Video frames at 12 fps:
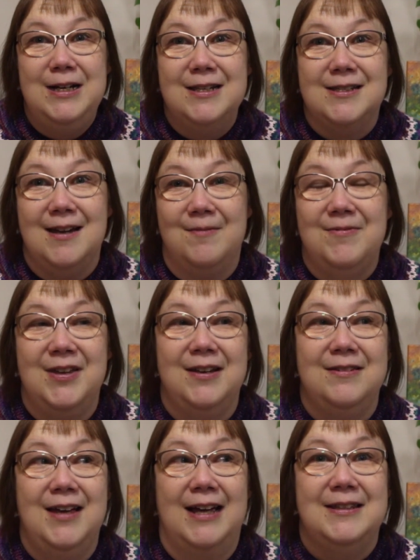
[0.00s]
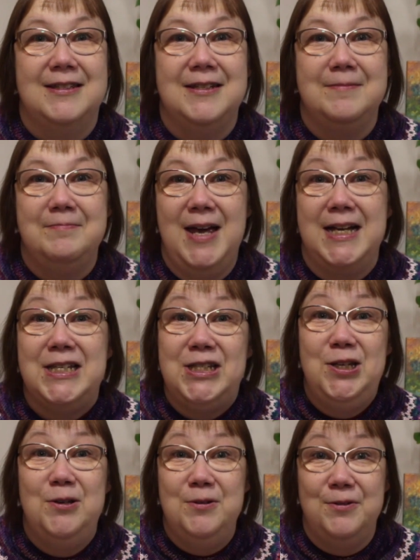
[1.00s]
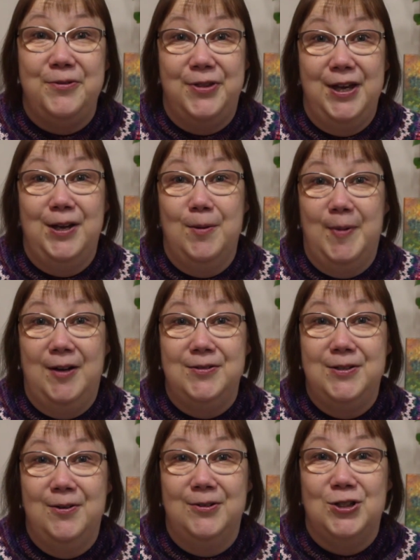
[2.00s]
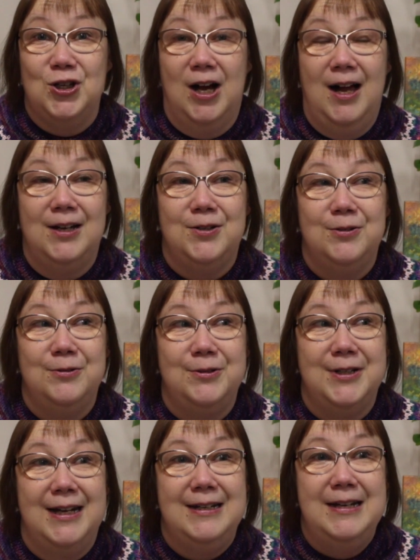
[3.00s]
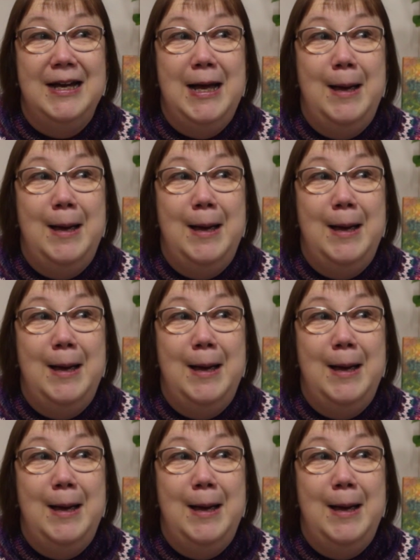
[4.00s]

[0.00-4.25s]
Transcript: something that makes you think about your childhood and